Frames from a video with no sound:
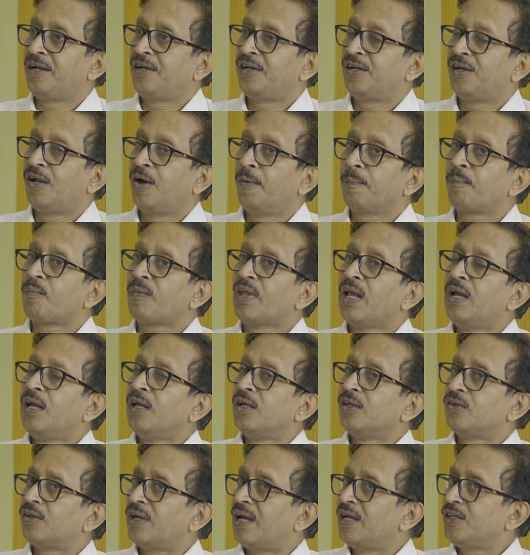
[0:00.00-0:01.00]
right now,
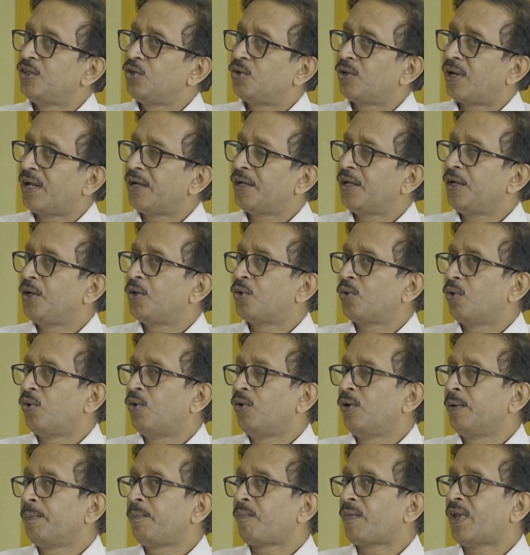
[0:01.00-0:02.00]
so as you rightly
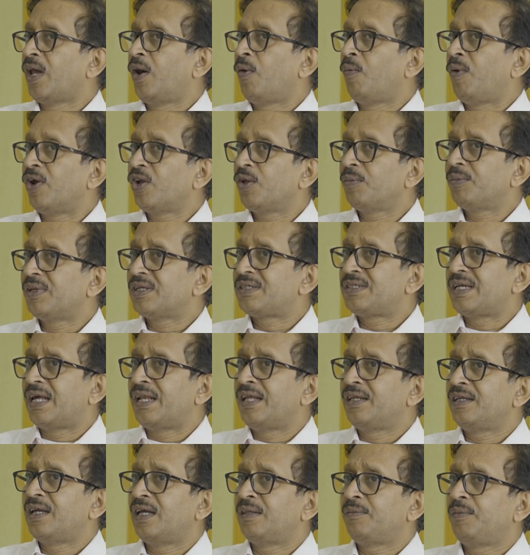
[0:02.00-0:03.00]
told, one of the
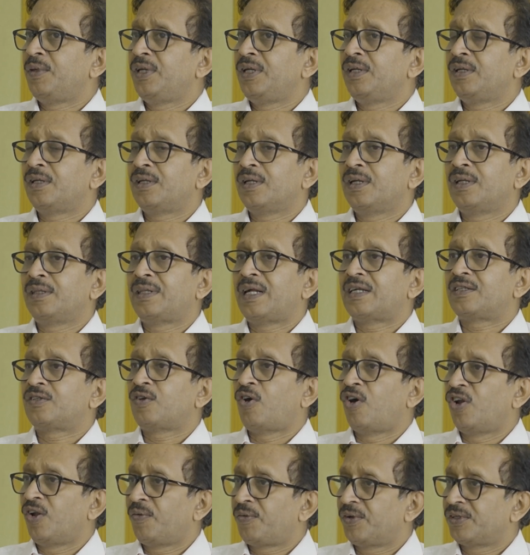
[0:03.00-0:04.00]
challenge I think that's
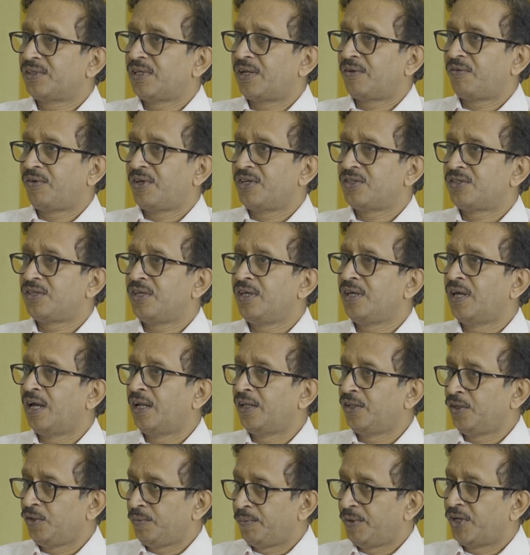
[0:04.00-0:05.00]
all of us are facing,
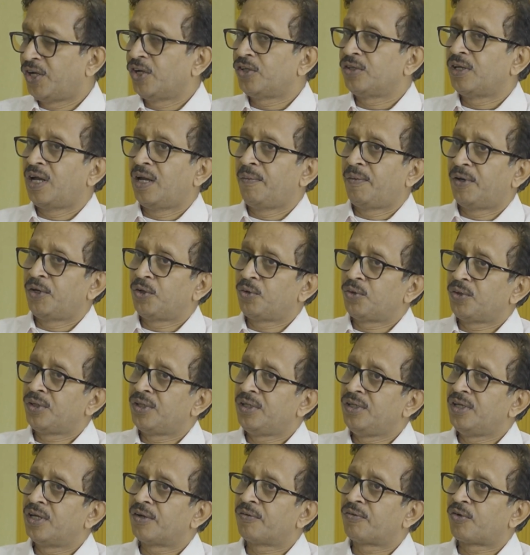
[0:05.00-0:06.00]
and because I wanted to
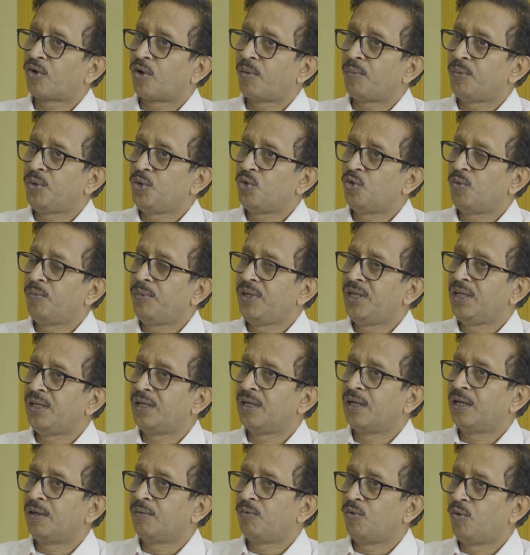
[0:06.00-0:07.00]
hear from you,
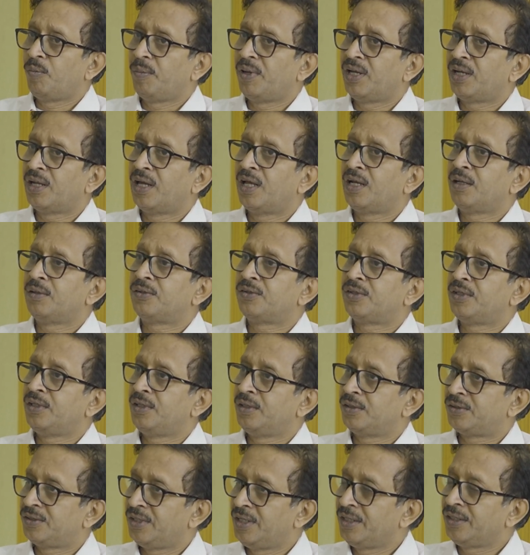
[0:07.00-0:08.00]
being a woman and
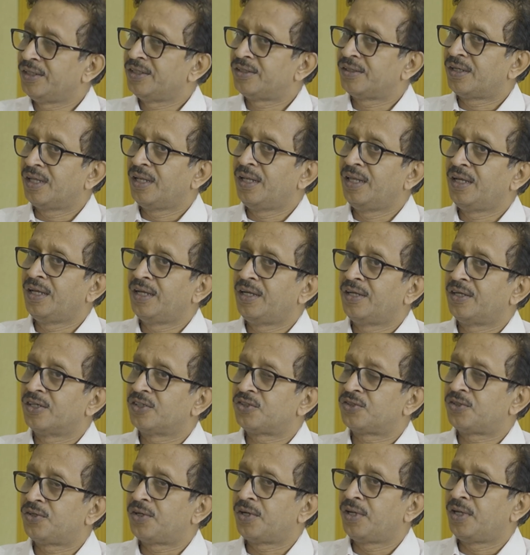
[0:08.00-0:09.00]
seeing the skilling
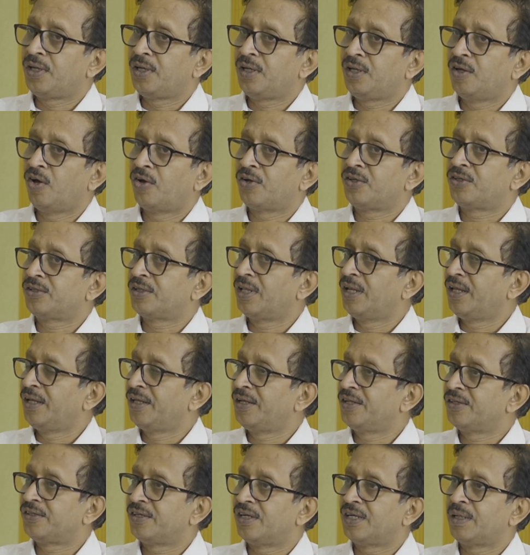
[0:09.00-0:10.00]
industry or skilling
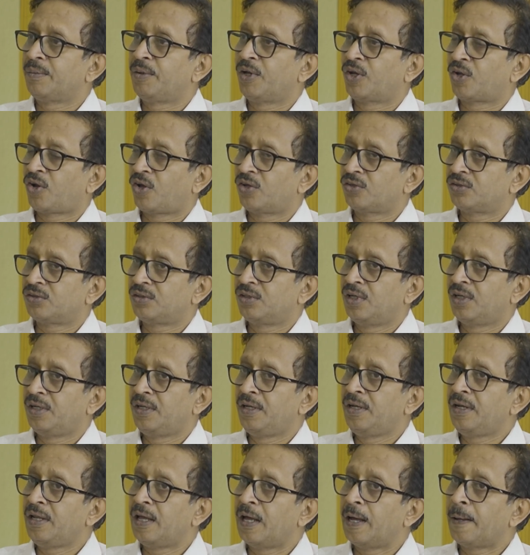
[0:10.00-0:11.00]
initiative across the
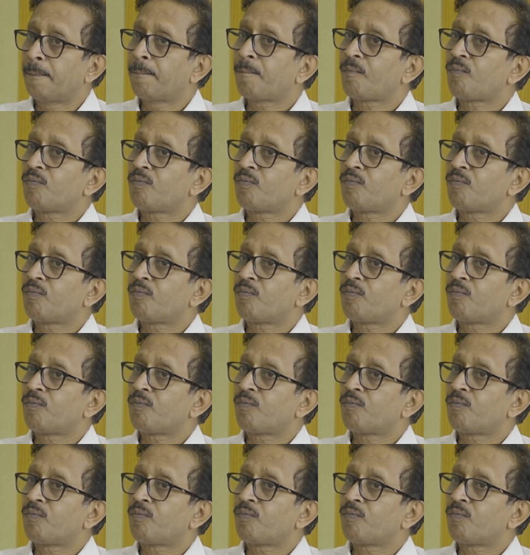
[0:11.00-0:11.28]
India,